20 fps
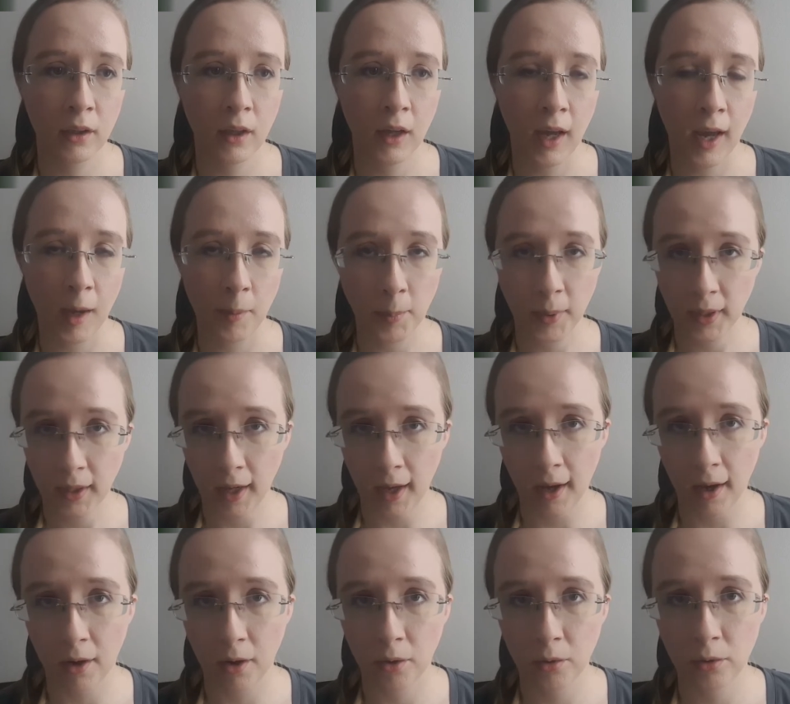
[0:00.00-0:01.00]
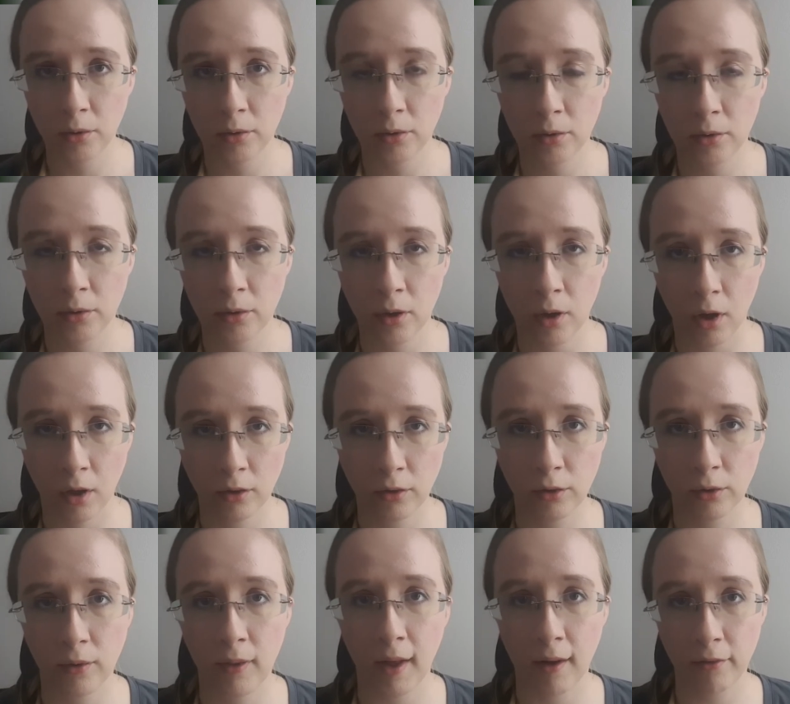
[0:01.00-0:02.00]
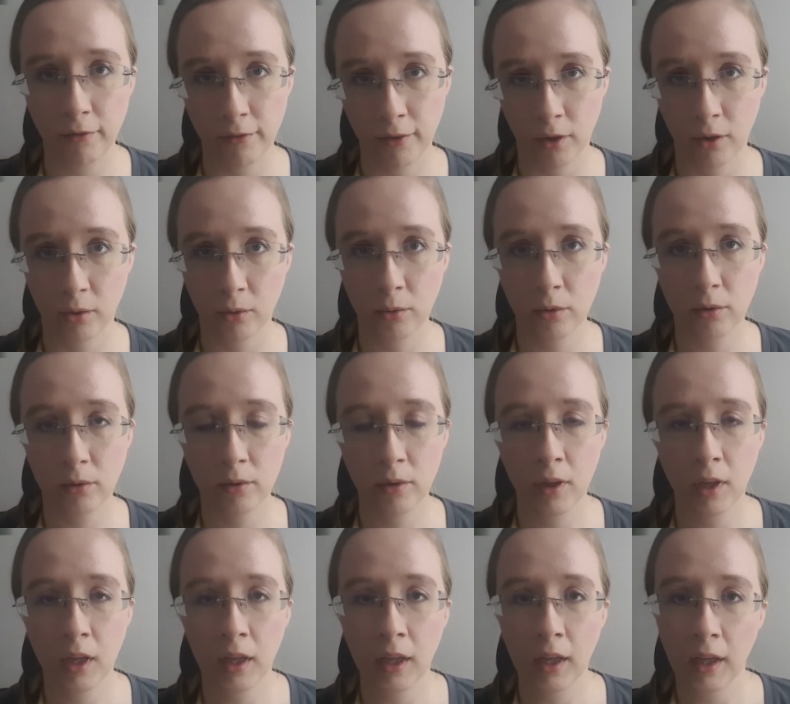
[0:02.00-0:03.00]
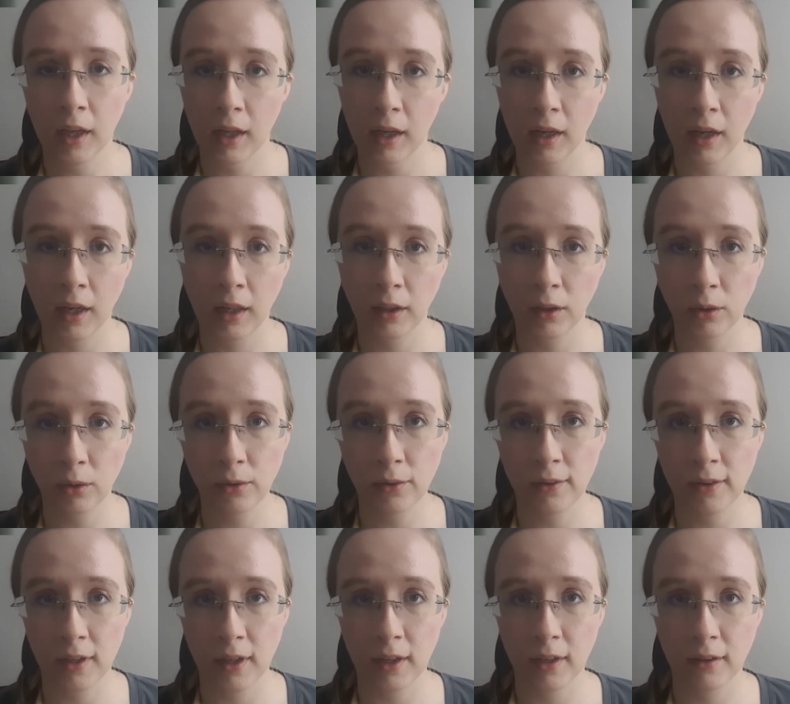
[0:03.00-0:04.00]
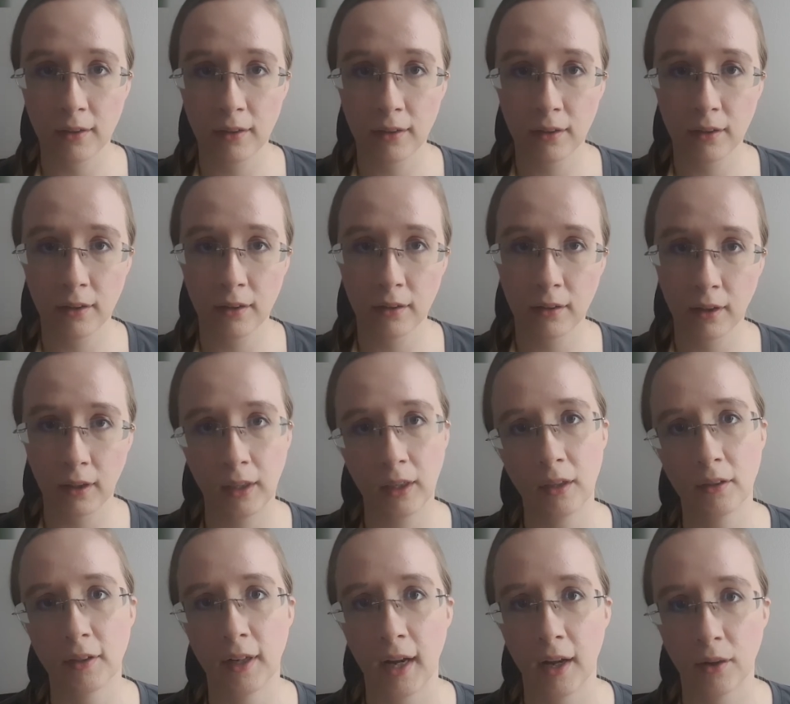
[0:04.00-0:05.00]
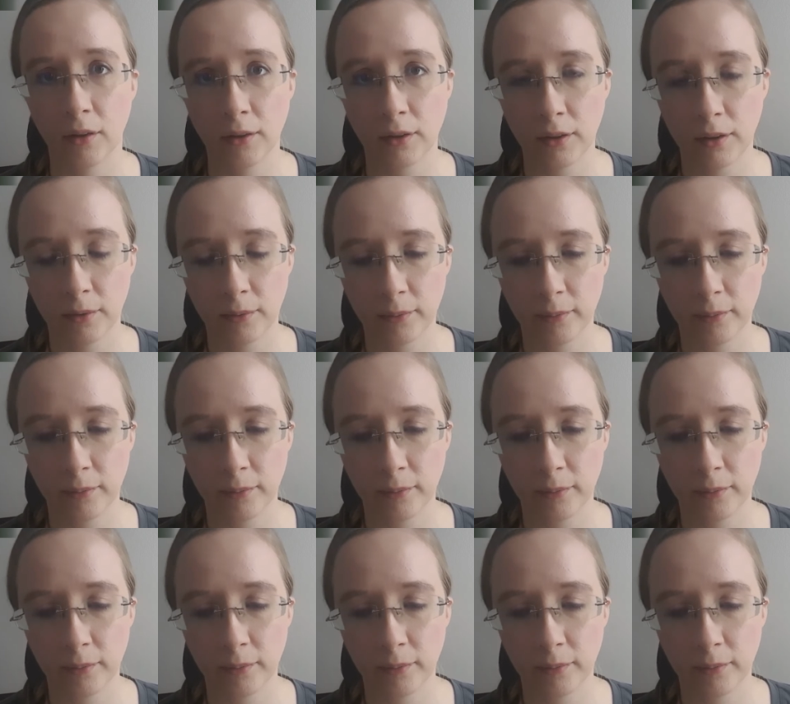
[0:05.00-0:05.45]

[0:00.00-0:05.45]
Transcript: Happy Cow onto that phone and I used it to get around